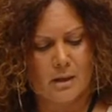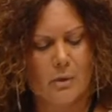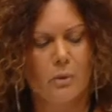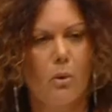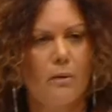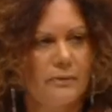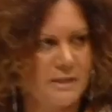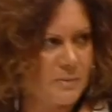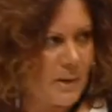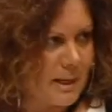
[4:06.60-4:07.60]
We want
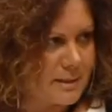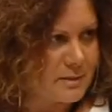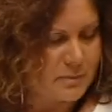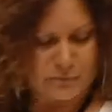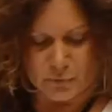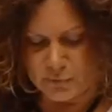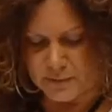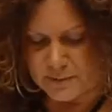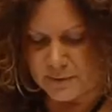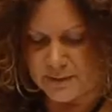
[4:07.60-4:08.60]
this passed before
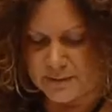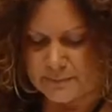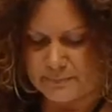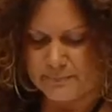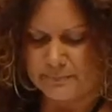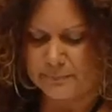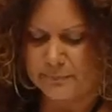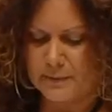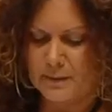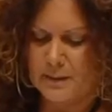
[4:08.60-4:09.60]
Christmas,
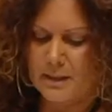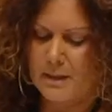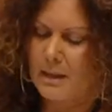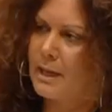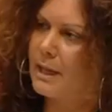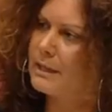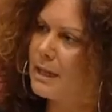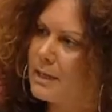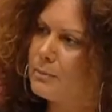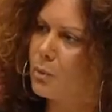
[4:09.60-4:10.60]
and
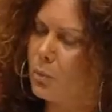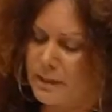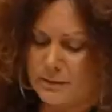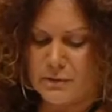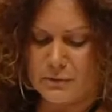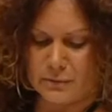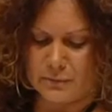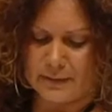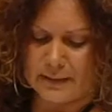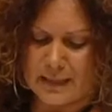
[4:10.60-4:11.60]
Labor went to
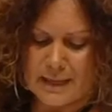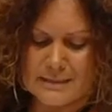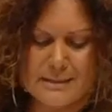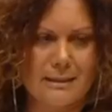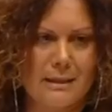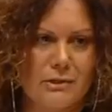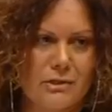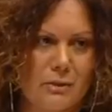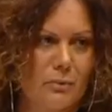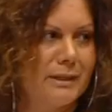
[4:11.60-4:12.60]
the last
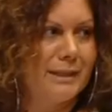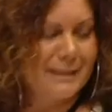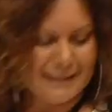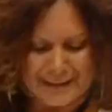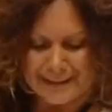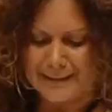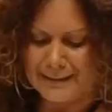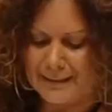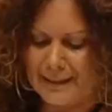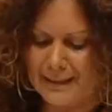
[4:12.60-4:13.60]
election with a
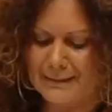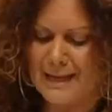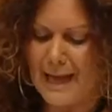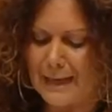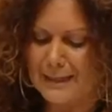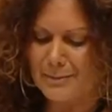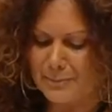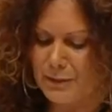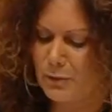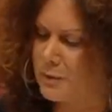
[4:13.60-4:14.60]
clear and
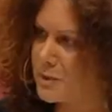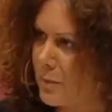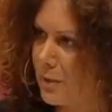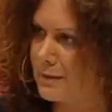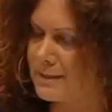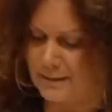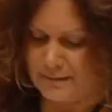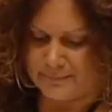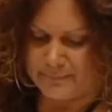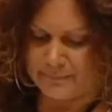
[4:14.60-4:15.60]
unambiguous policy